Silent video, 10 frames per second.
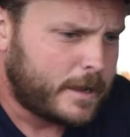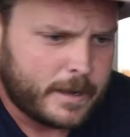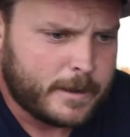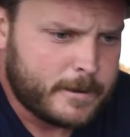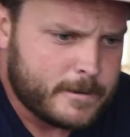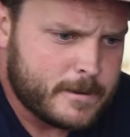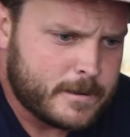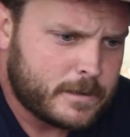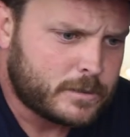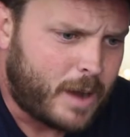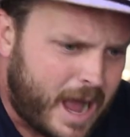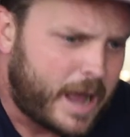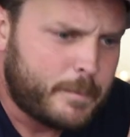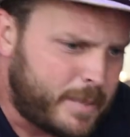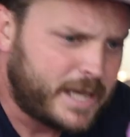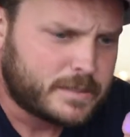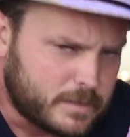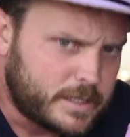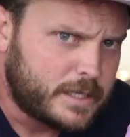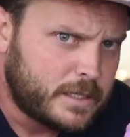And so I am
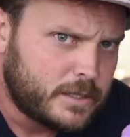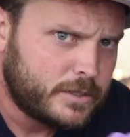basically